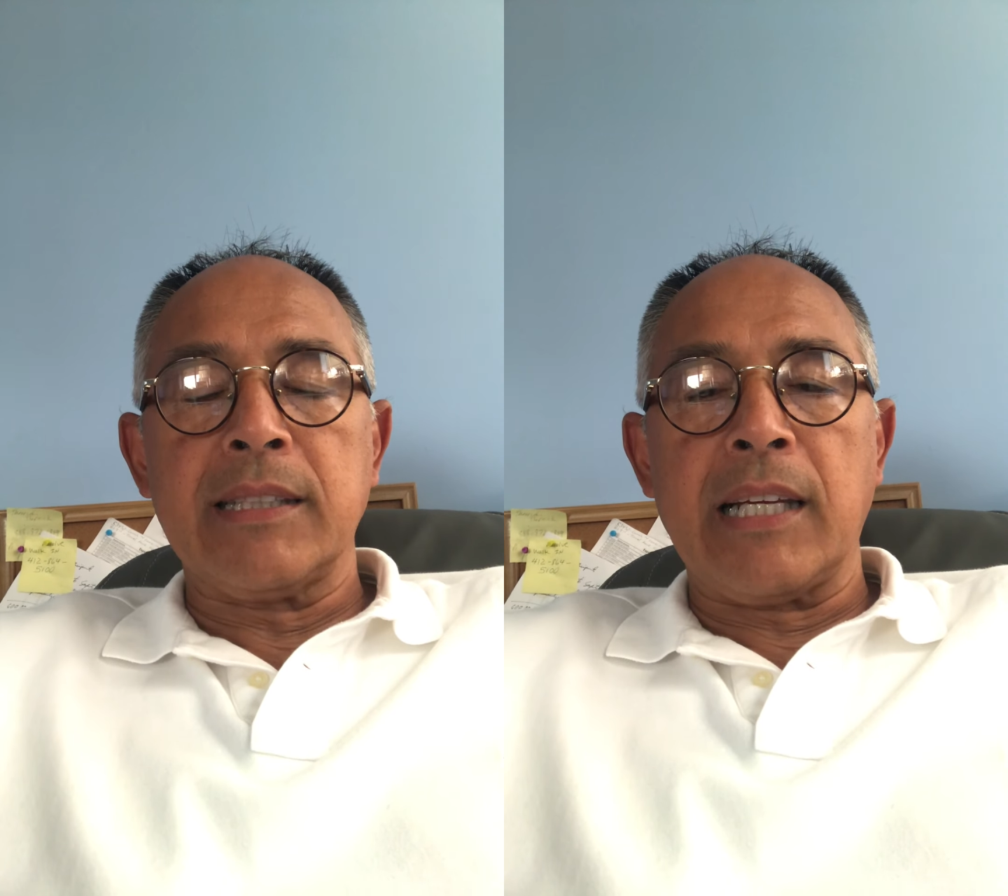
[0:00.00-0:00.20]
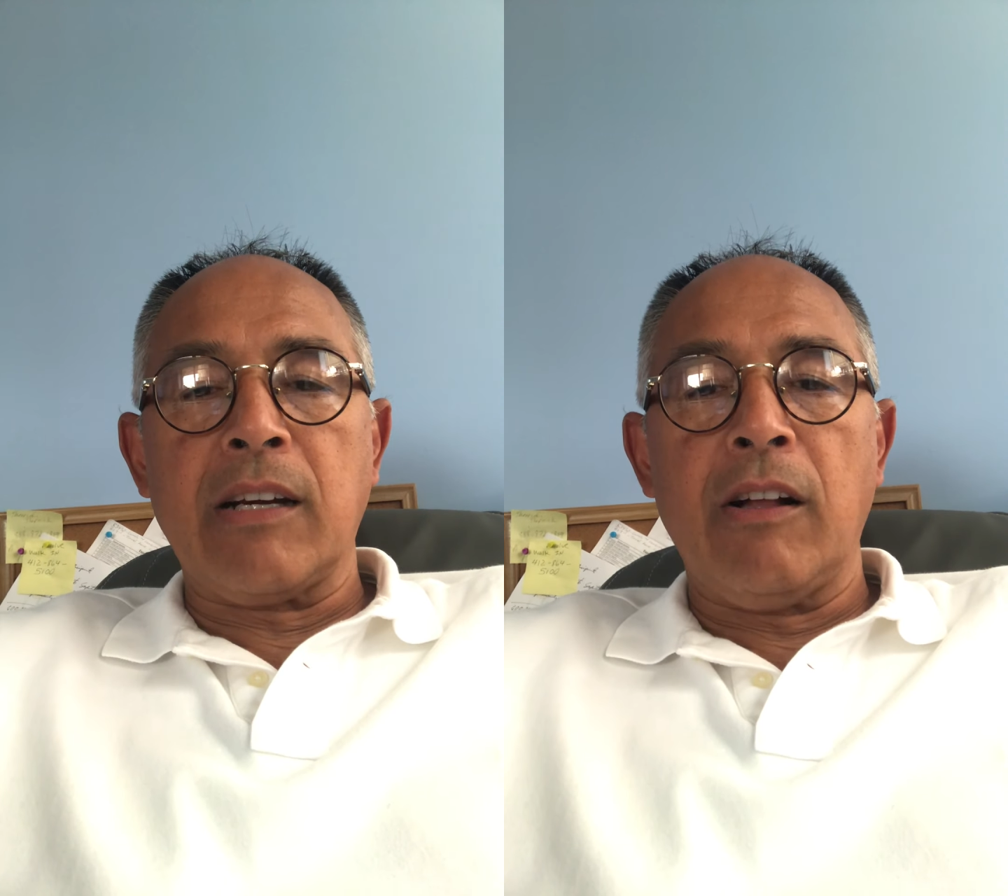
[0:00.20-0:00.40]

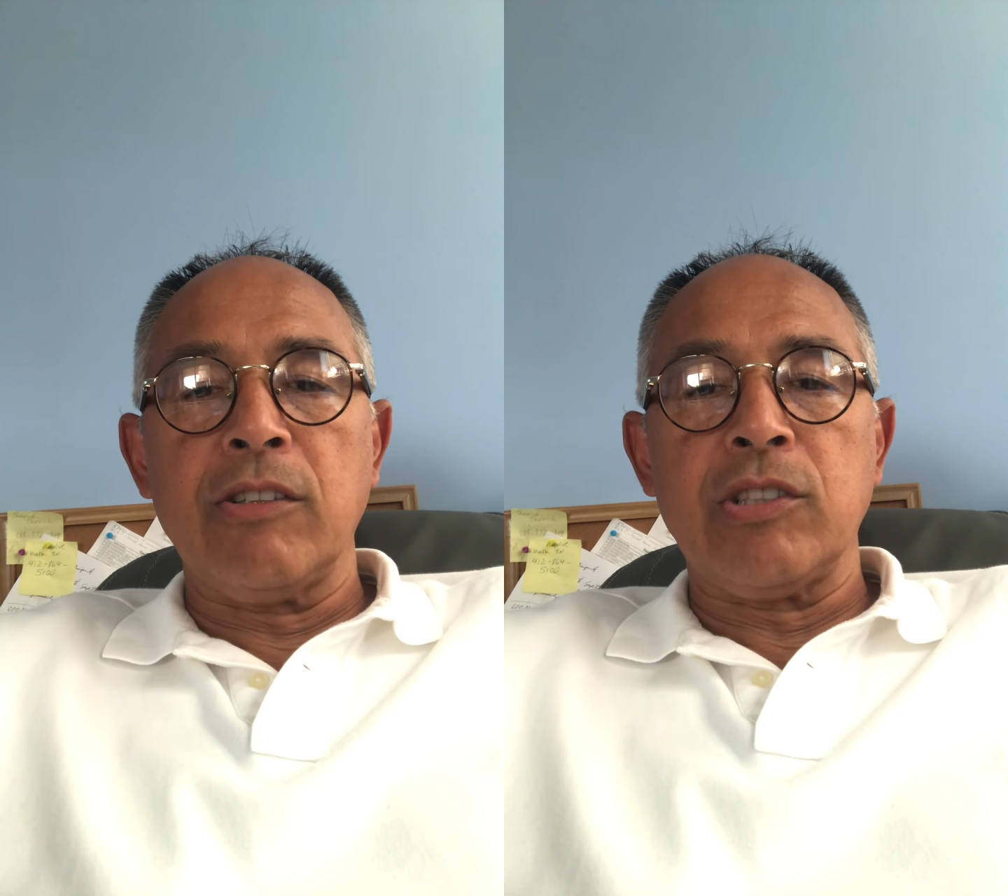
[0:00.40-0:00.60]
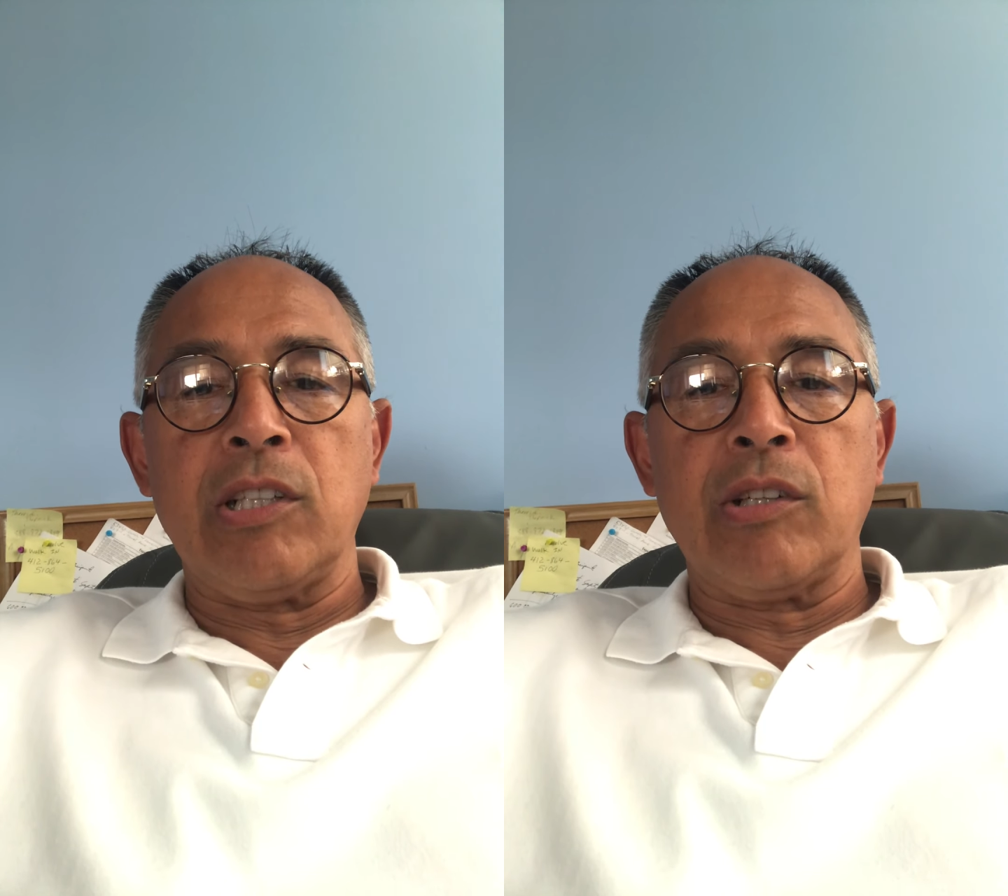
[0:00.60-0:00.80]

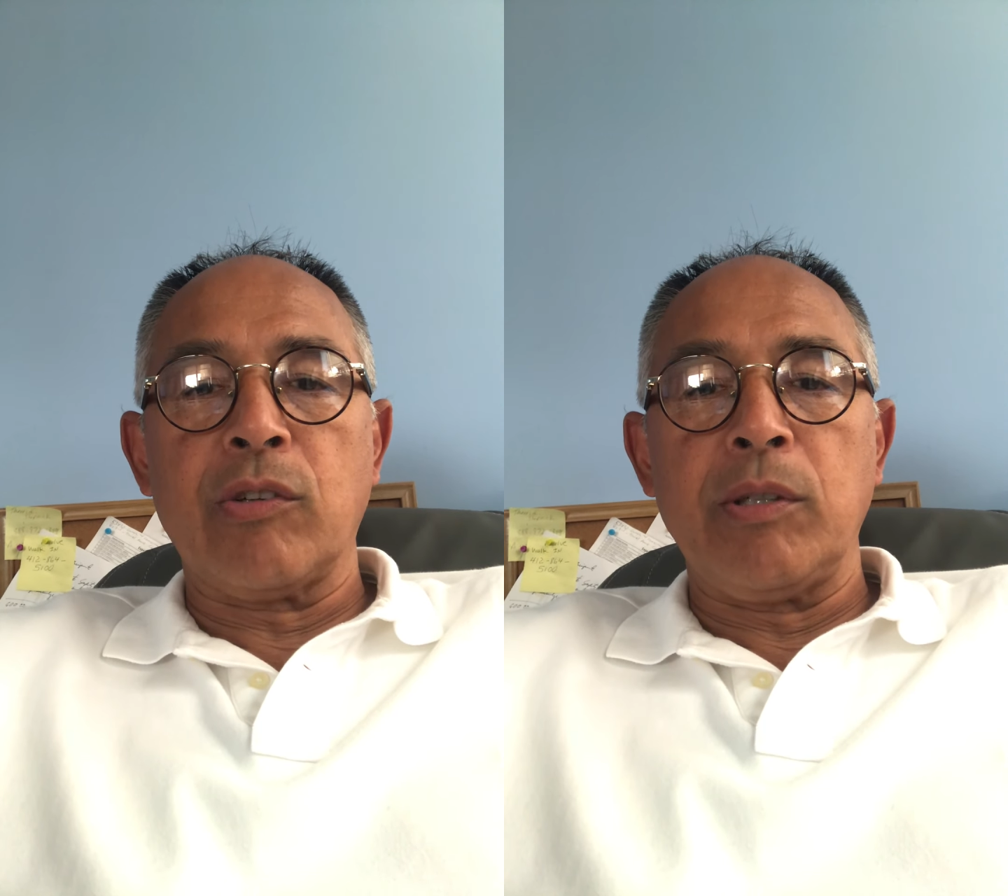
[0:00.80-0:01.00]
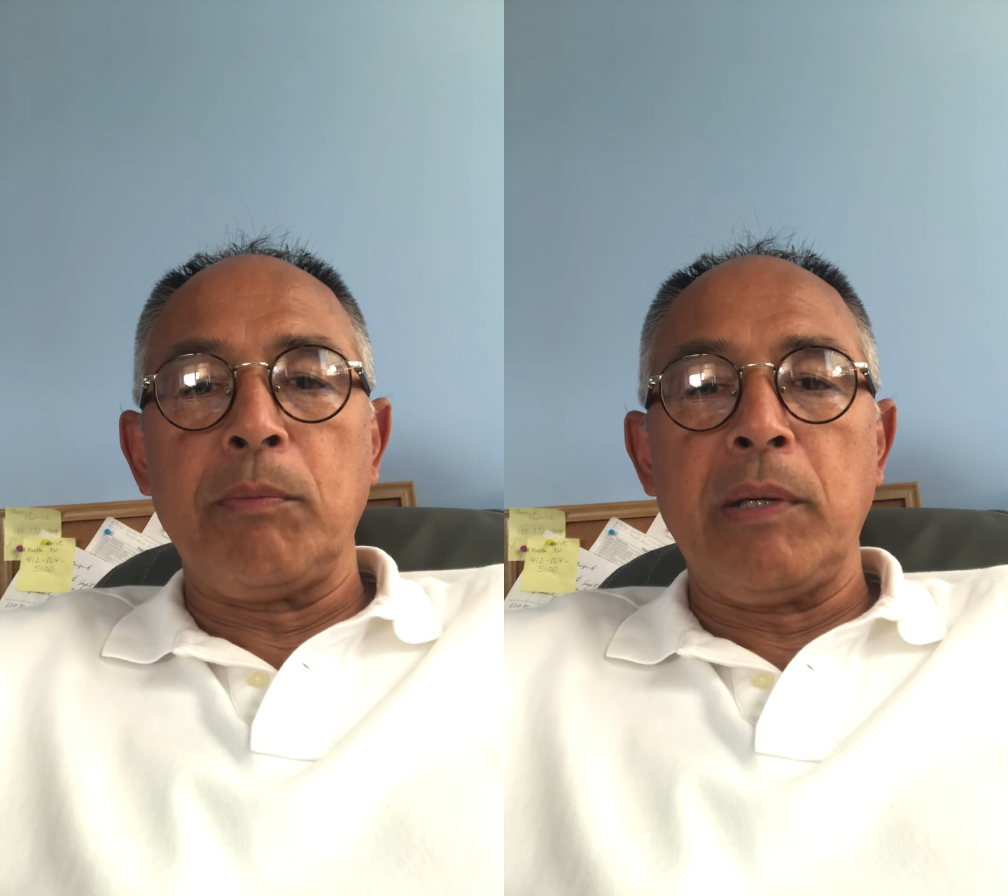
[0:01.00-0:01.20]
psychology
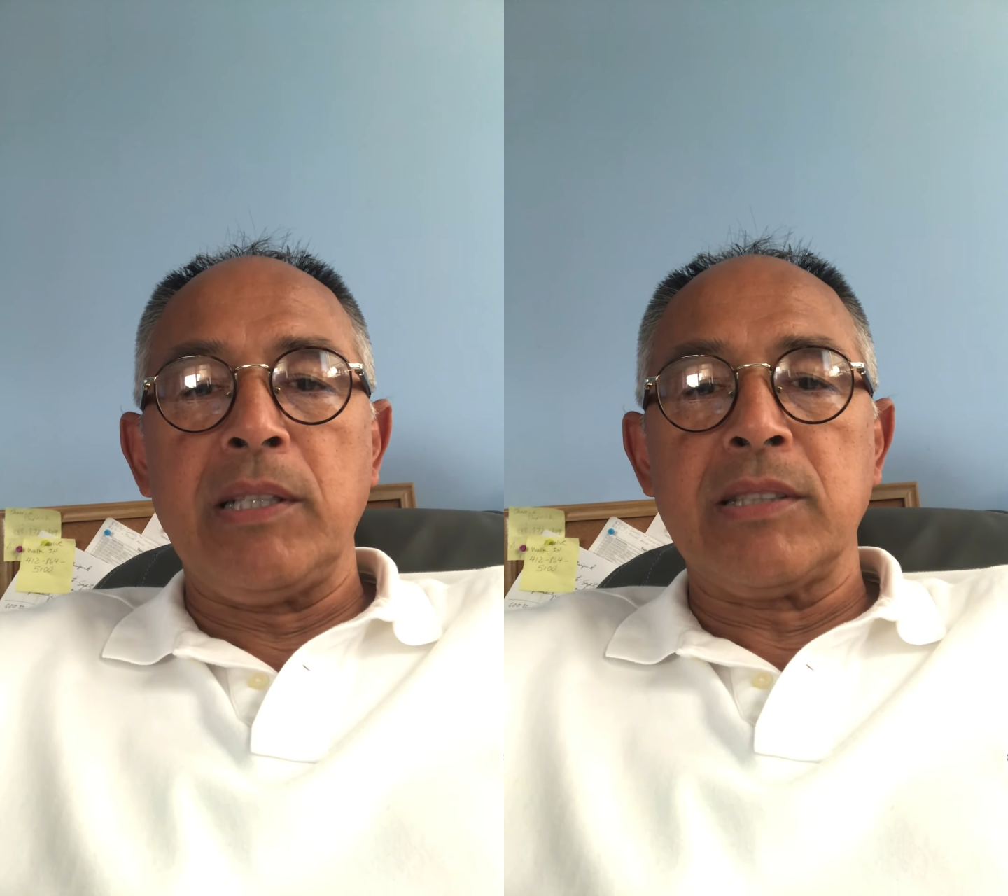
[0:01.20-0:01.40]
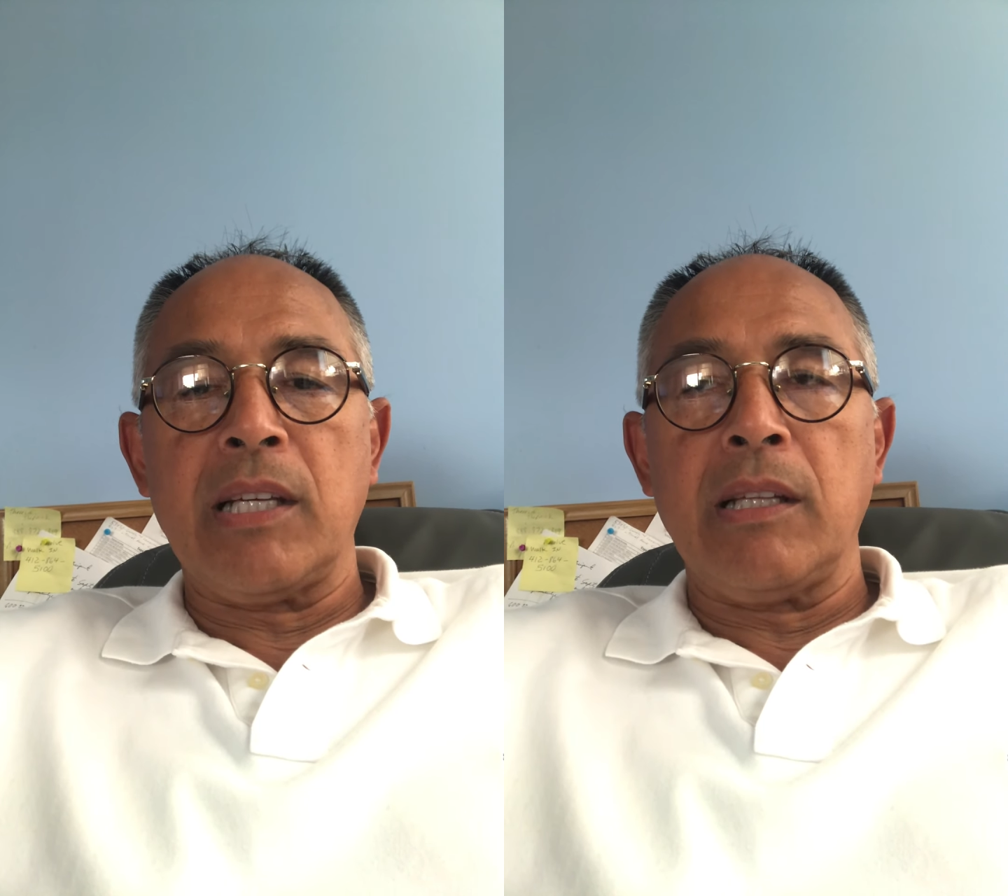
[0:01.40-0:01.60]
degree
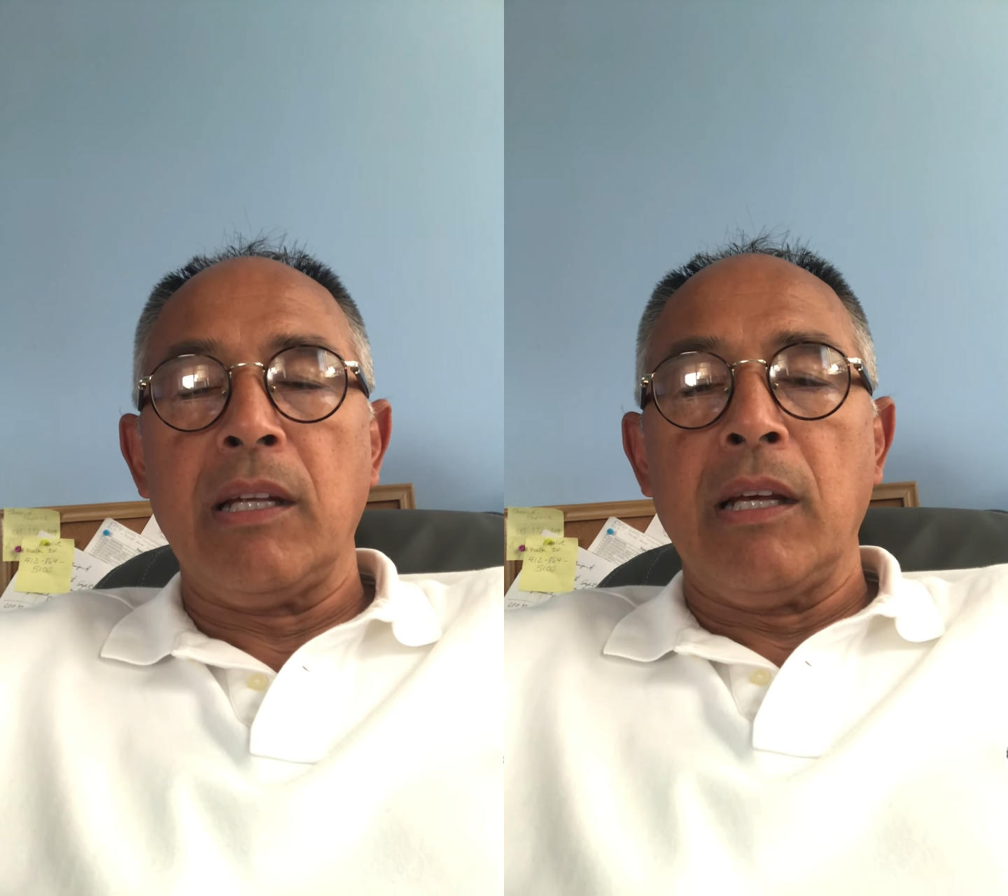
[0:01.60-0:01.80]
means that